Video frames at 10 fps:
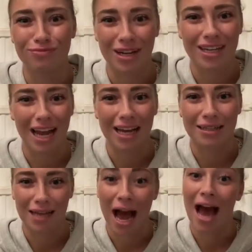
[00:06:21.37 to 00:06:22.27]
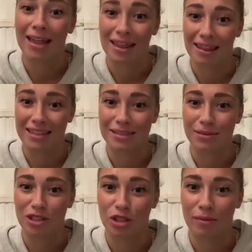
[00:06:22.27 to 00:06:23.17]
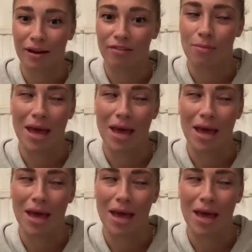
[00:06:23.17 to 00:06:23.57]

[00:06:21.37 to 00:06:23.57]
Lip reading: like, I think that's a bit too big for me.